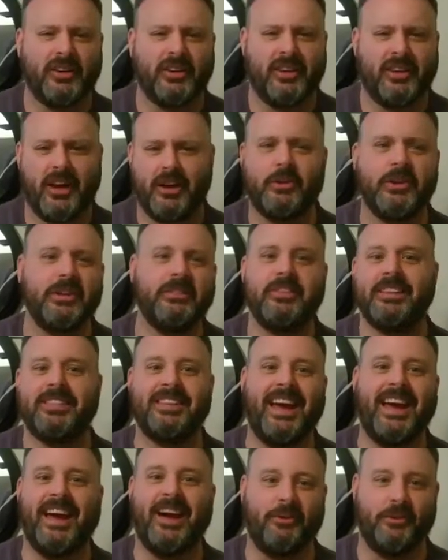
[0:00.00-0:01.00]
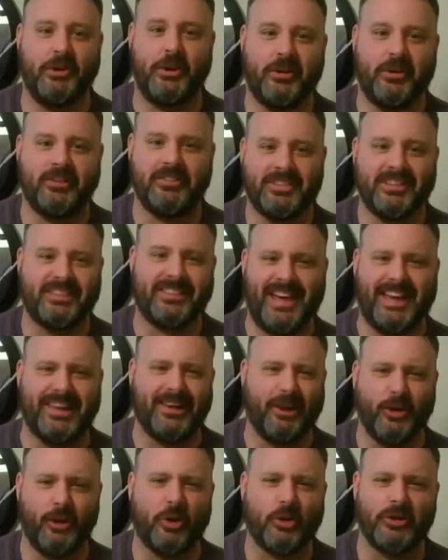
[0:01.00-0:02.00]
I don't even get the hell no. I just get that
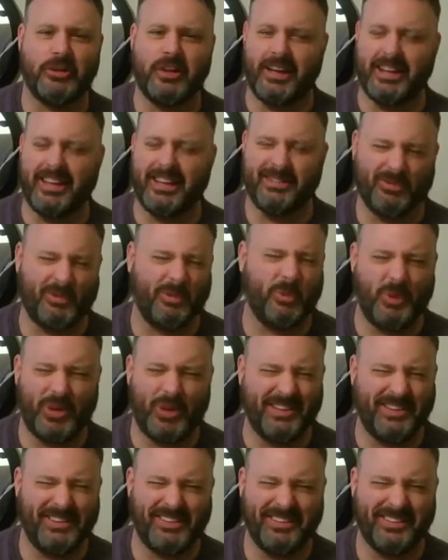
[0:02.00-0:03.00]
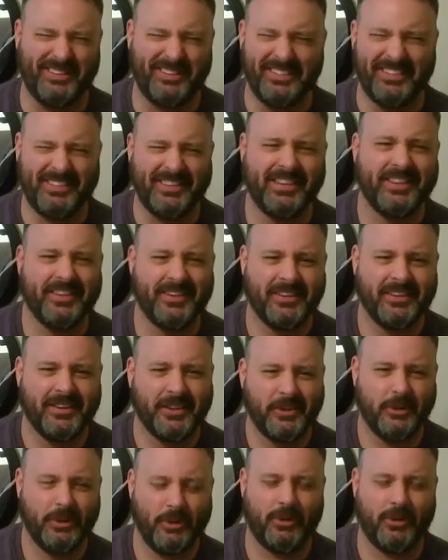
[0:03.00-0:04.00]
look like, what?
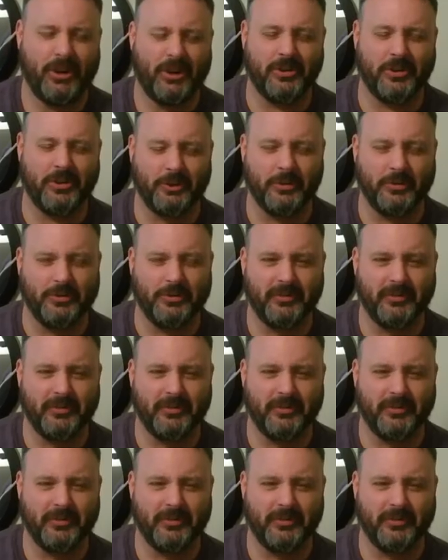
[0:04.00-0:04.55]
Who are you?